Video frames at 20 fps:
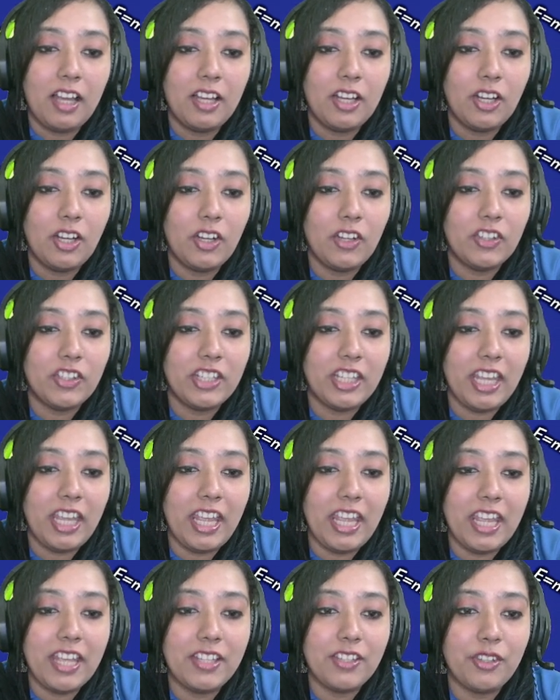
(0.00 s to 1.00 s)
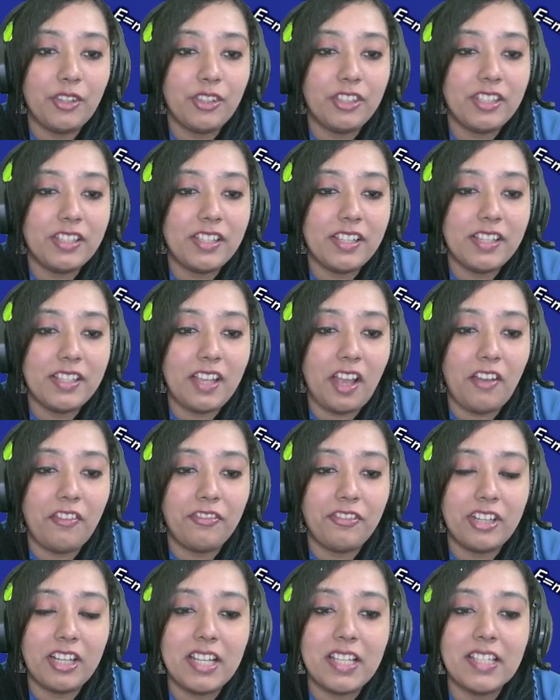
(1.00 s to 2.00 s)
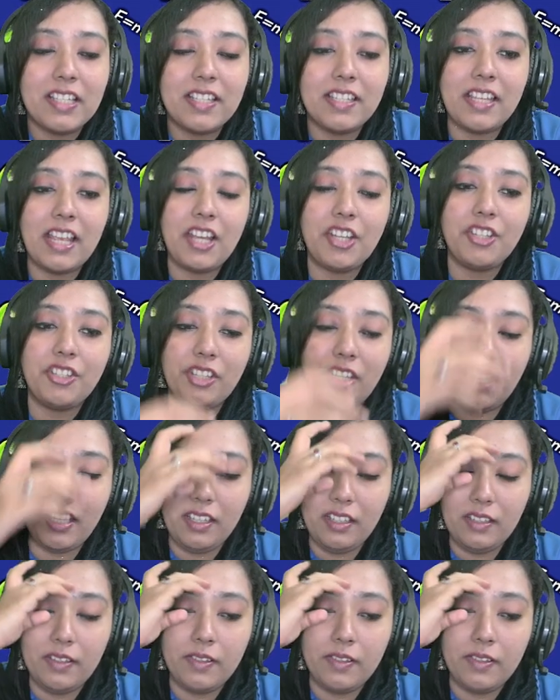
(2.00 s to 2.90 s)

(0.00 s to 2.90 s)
Okay. So, this is our first session.